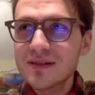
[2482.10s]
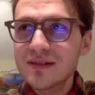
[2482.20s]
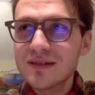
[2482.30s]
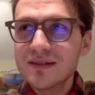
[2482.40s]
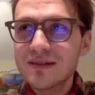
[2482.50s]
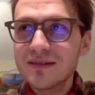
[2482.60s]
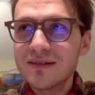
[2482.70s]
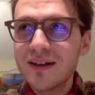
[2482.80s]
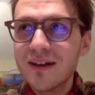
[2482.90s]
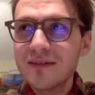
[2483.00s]
just
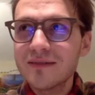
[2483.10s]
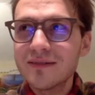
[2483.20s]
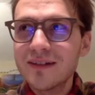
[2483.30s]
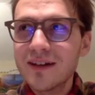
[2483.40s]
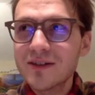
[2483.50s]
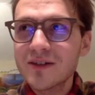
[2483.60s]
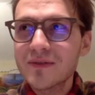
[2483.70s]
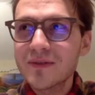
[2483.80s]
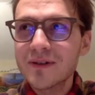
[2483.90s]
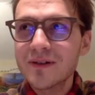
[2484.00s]
not
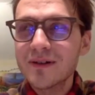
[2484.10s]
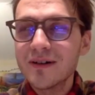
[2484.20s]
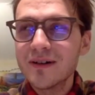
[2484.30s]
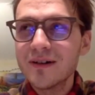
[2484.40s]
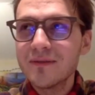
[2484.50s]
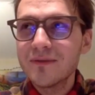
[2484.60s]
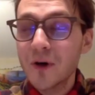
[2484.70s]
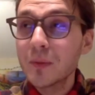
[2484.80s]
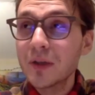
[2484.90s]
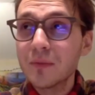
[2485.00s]
just
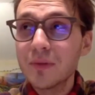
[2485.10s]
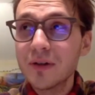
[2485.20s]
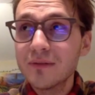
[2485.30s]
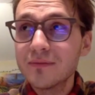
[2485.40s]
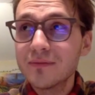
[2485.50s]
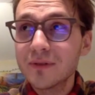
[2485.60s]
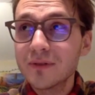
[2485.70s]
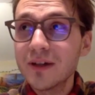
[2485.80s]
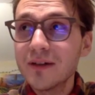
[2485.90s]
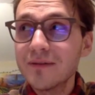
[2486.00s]
for farming,
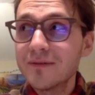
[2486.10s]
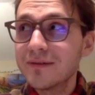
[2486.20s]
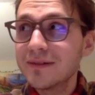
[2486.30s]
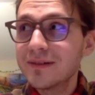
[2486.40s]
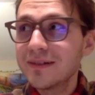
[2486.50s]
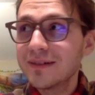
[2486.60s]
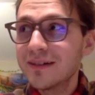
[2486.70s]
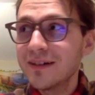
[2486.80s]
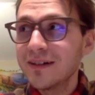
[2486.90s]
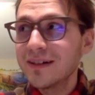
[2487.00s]
but for life.
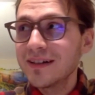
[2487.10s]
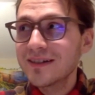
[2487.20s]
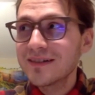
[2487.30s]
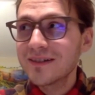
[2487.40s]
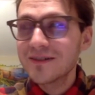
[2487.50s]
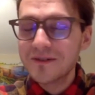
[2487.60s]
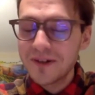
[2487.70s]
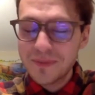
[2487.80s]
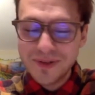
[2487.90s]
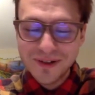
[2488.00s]
That's
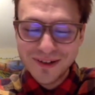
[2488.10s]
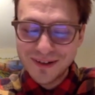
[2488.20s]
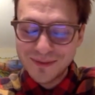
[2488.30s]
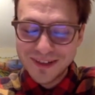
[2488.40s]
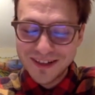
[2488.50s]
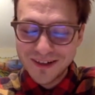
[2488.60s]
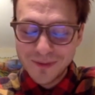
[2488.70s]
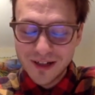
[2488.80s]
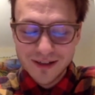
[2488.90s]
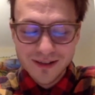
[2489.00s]
such a great book.
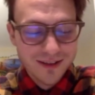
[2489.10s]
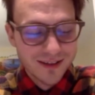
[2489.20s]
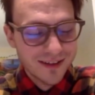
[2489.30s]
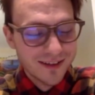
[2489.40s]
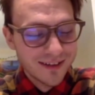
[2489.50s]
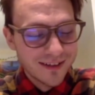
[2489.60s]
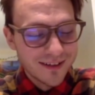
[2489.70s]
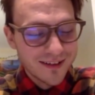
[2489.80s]
I'm thinking about it.